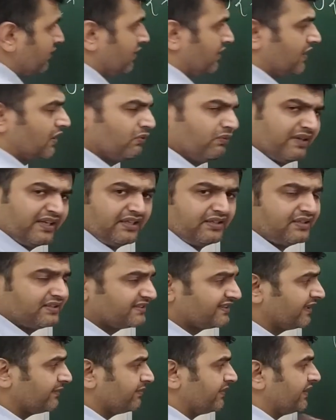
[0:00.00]
Now again the
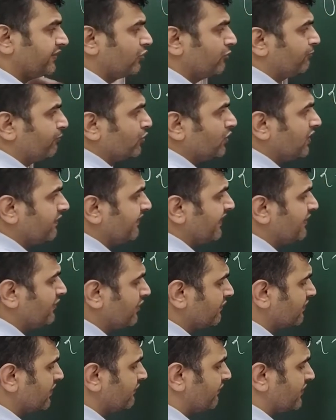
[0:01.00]
same thing, you put the value
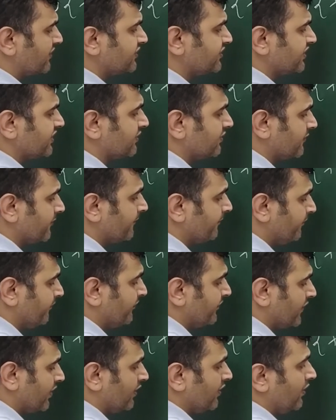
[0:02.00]
of the function.
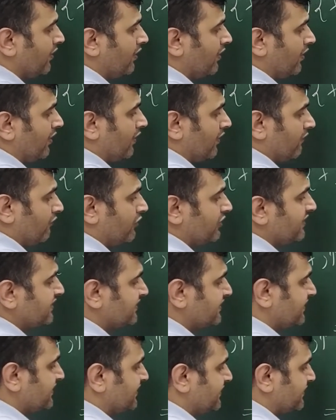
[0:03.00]
What
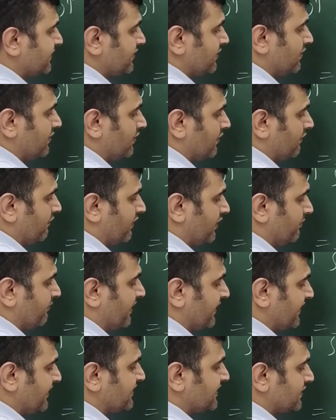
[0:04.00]
is this? 1
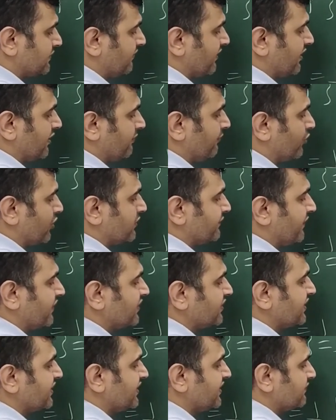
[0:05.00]
by n square, because
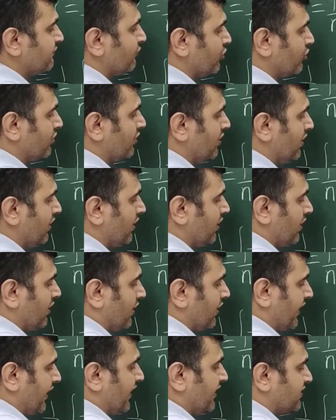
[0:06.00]
function is what?
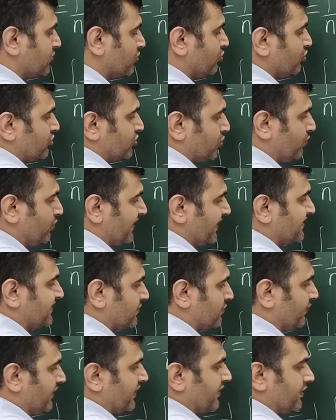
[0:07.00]
X goes to x
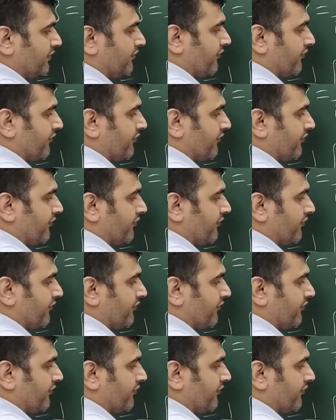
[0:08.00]
square.